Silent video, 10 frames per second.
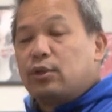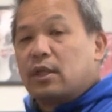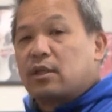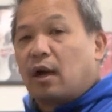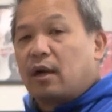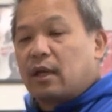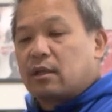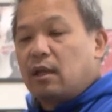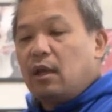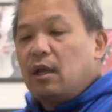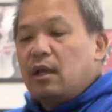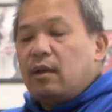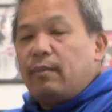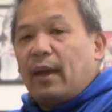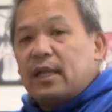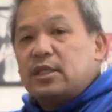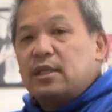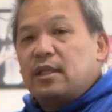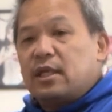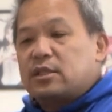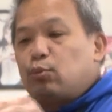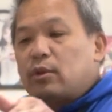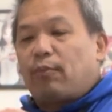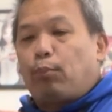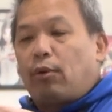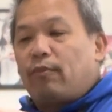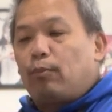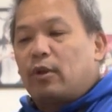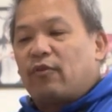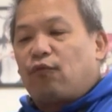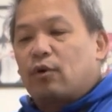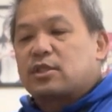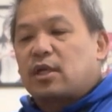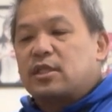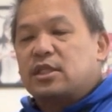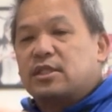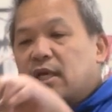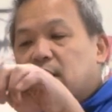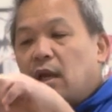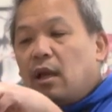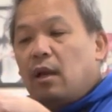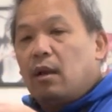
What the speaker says: to the target, imagine this, when the force touches it,